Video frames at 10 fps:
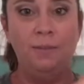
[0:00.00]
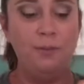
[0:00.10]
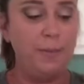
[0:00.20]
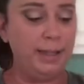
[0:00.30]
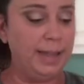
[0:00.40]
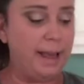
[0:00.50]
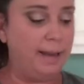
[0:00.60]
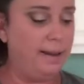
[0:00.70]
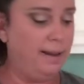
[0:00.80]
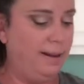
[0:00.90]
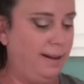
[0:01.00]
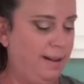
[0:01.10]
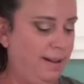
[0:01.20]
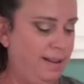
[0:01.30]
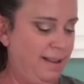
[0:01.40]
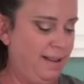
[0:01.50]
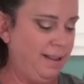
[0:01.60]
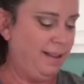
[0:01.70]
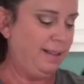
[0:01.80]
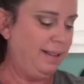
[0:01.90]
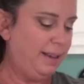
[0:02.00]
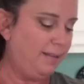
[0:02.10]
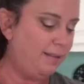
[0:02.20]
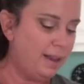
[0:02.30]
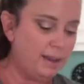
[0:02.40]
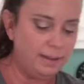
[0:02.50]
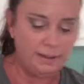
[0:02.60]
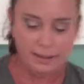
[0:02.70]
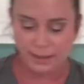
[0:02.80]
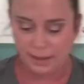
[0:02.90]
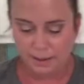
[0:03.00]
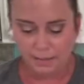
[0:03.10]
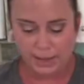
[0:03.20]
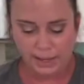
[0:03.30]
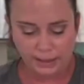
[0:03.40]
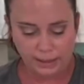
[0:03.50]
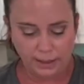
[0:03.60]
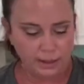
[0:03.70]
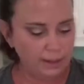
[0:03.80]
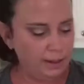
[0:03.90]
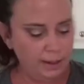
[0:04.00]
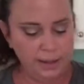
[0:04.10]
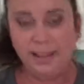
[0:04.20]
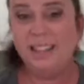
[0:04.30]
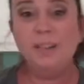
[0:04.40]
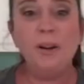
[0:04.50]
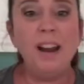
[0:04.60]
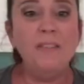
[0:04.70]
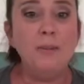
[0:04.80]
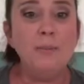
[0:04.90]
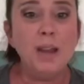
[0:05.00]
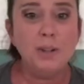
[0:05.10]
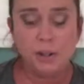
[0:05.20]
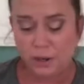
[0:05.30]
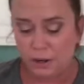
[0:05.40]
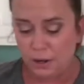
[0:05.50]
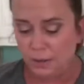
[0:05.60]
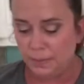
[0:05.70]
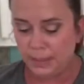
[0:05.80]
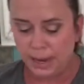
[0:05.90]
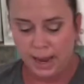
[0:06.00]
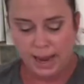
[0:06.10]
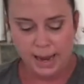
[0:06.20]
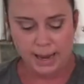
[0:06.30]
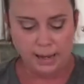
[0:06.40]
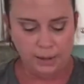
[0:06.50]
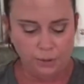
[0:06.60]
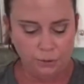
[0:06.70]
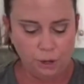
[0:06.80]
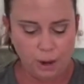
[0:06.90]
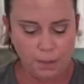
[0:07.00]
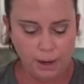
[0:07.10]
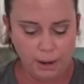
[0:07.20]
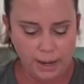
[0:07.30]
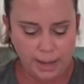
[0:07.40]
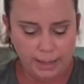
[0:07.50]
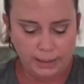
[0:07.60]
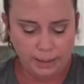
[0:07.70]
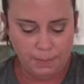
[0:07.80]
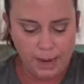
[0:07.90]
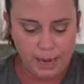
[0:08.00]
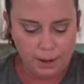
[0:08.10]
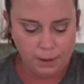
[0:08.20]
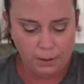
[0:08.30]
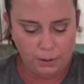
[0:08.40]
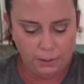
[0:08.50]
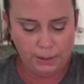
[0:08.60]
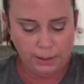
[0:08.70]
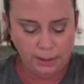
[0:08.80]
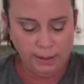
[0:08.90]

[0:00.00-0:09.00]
for my salad. So that just couldn't be easier. This is great for mushrooms and strawberries, tomatoes,